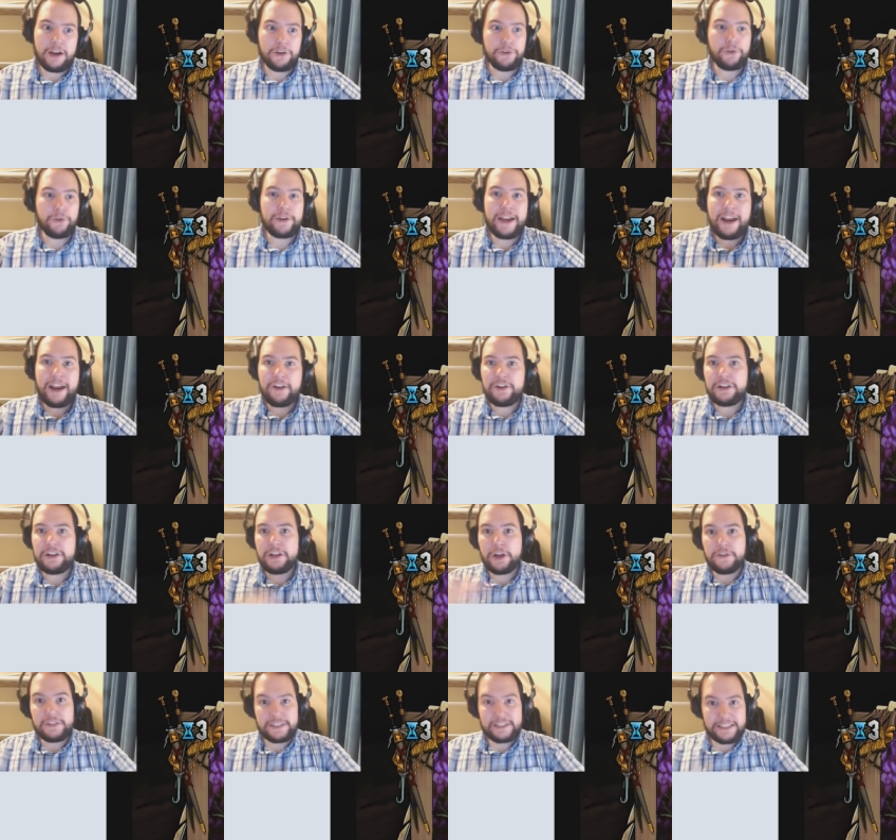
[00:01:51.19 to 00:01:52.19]
You're carrying
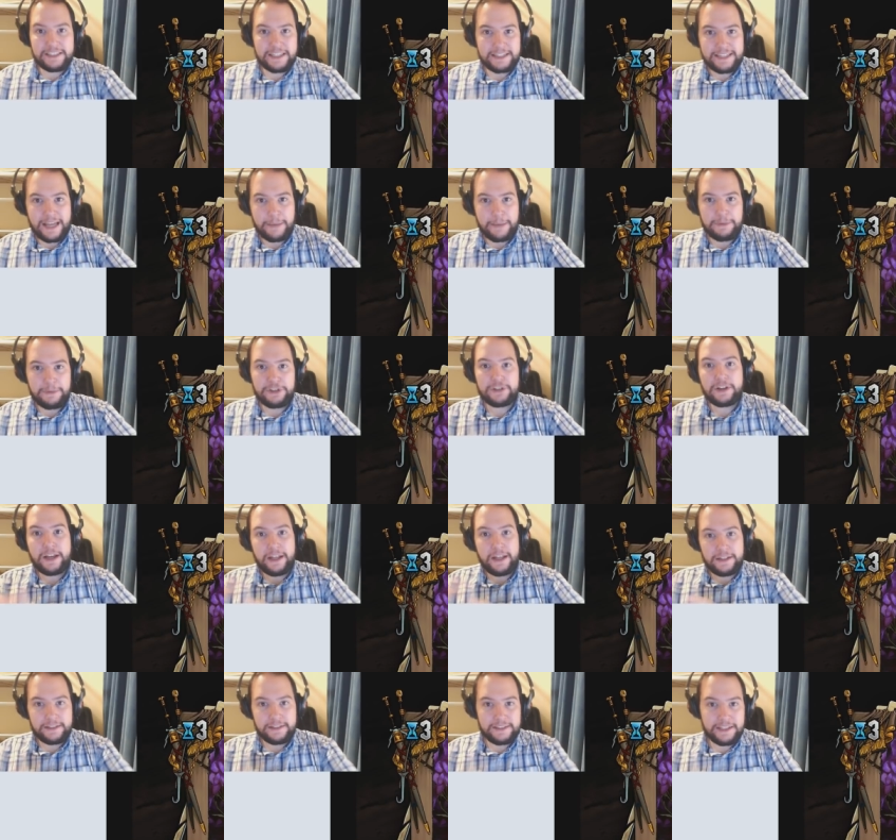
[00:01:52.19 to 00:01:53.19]
over six damage
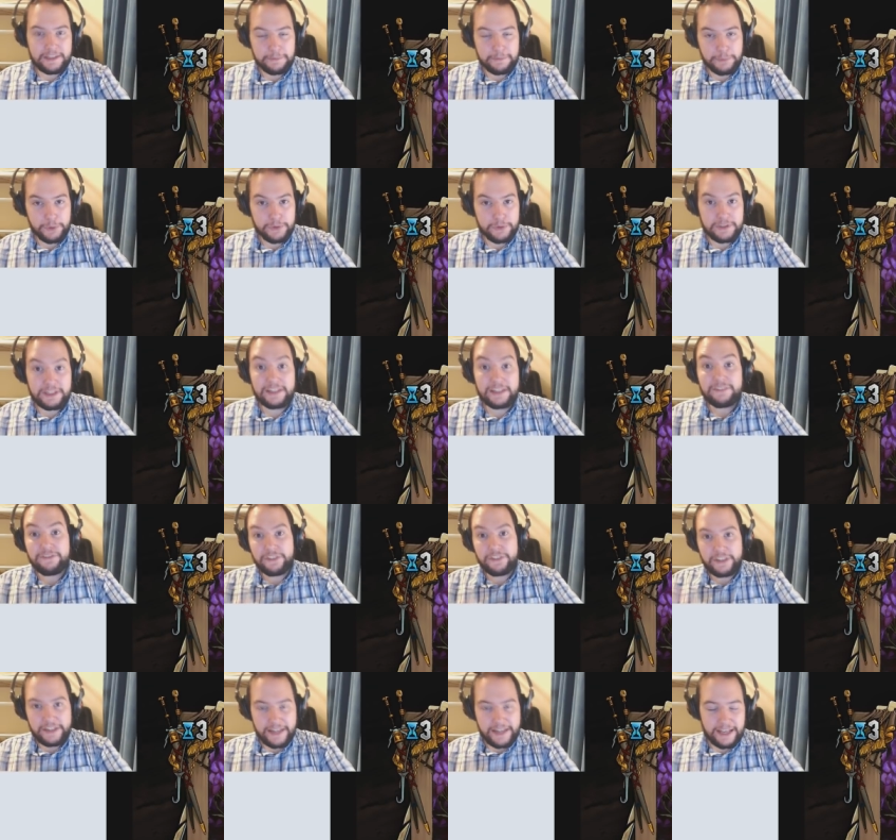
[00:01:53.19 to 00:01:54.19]
and six boosting for
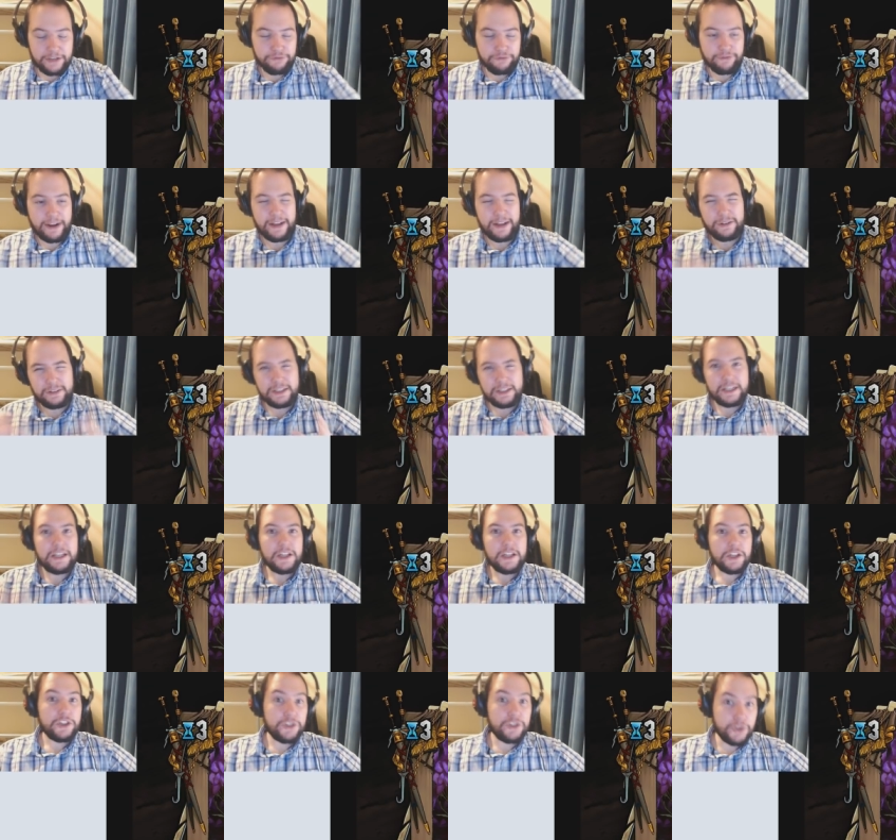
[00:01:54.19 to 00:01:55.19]
the next round
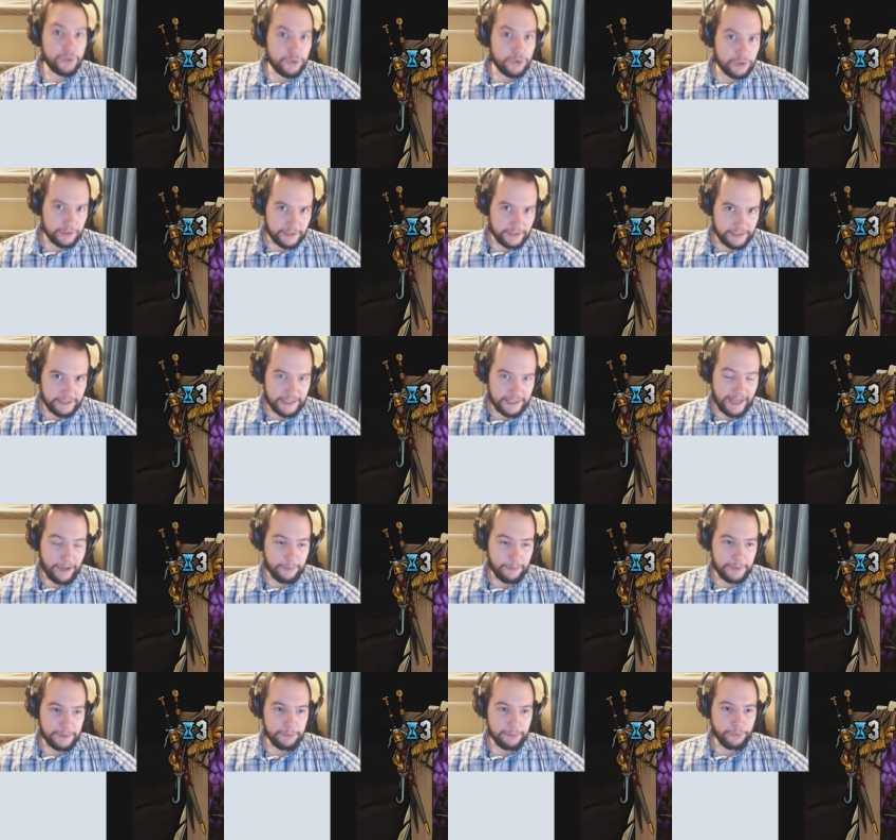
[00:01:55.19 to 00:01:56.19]
usually is how
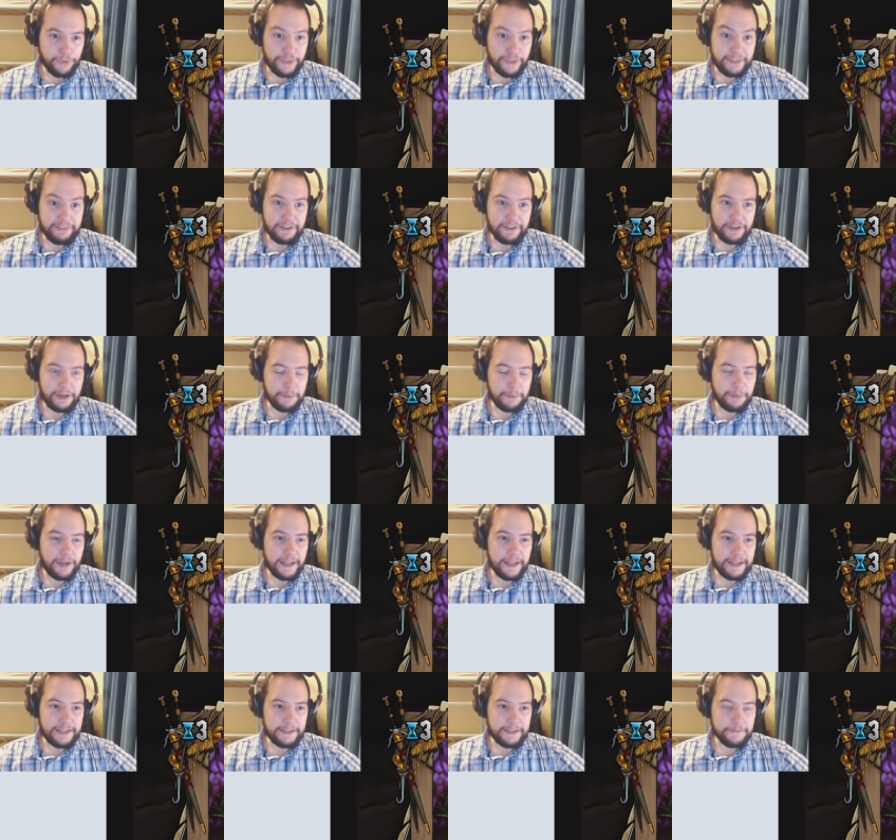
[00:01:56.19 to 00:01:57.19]
people think they're going to play
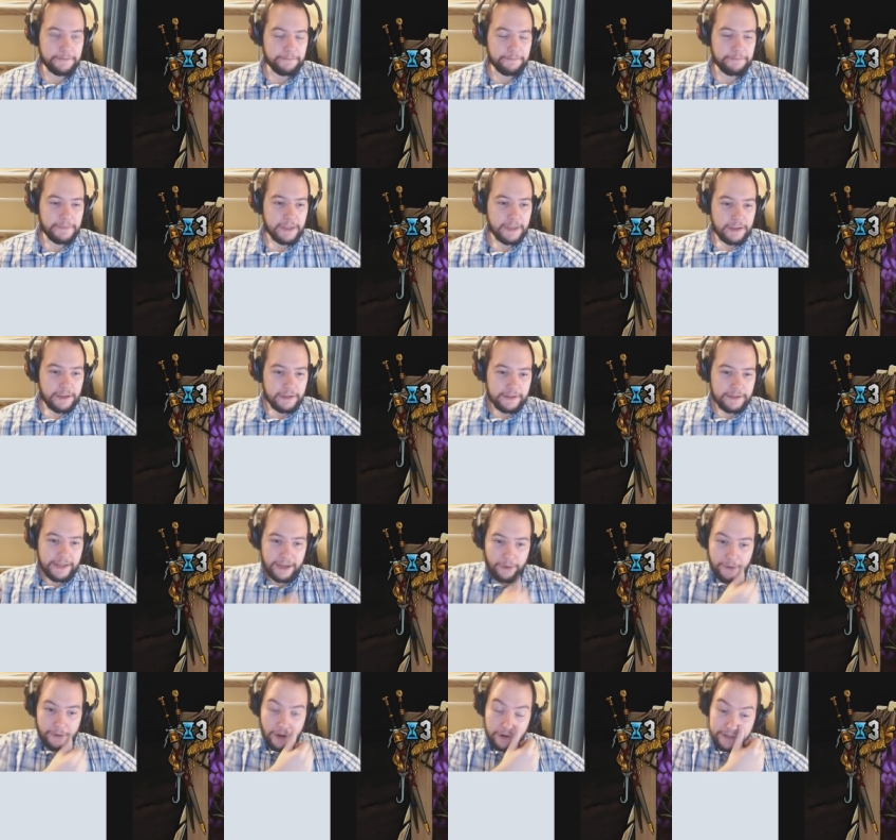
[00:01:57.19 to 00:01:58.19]
it.
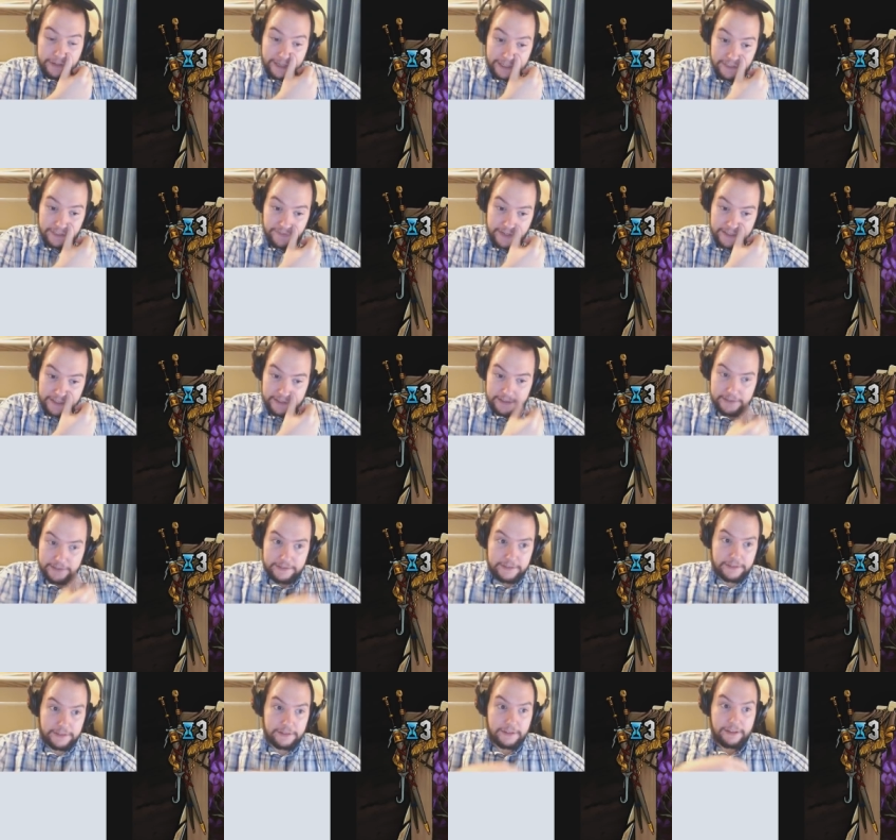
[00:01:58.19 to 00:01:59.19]
Now, it only
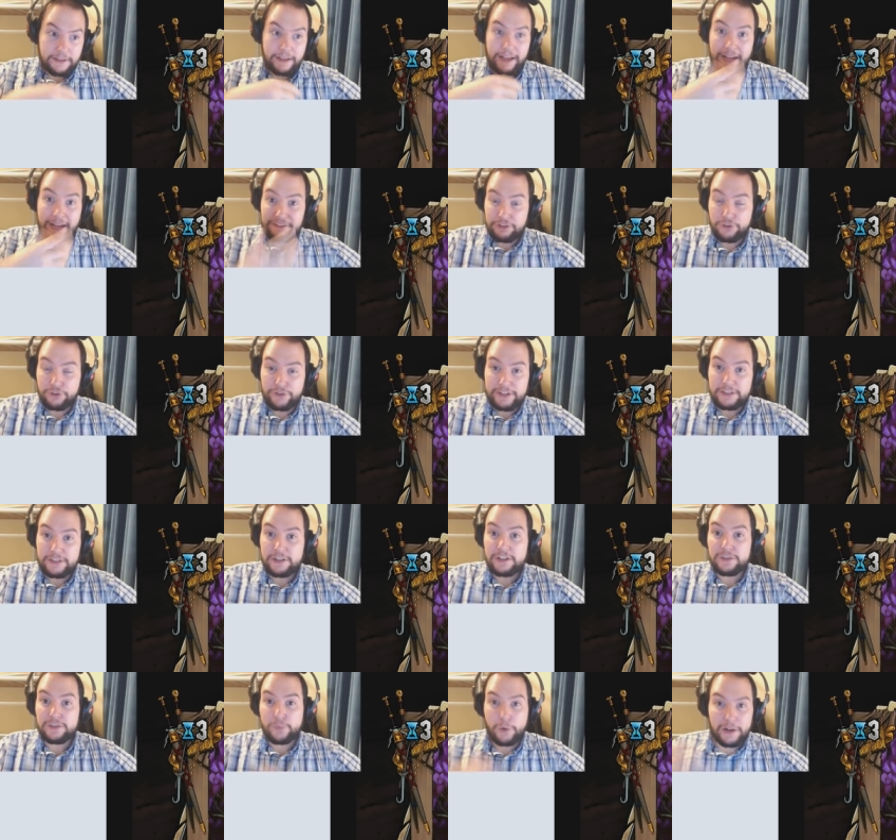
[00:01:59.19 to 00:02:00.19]
activates after three
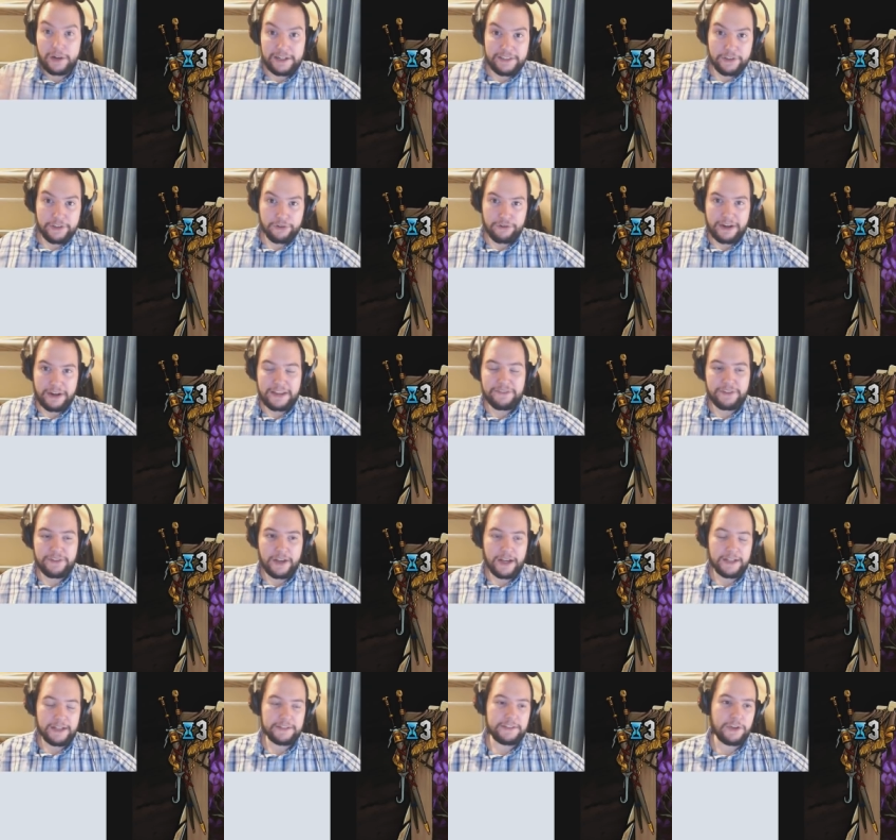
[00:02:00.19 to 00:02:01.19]
turns while in the
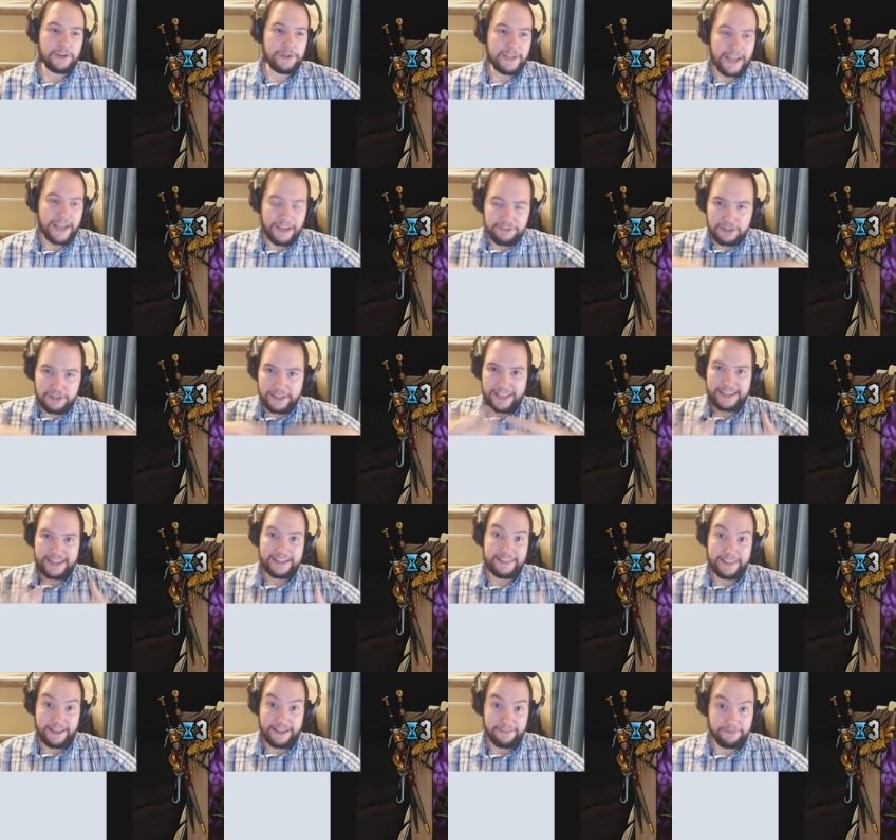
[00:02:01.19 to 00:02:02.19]
graveyard, so you have to get it in
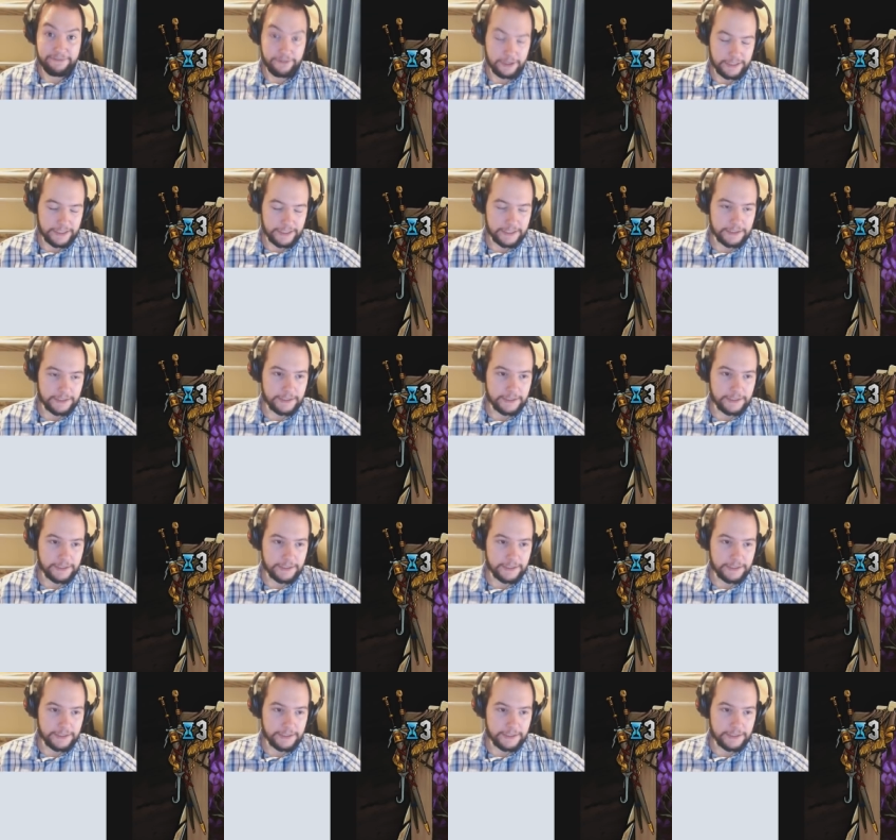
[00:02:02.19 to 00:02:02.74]
there first.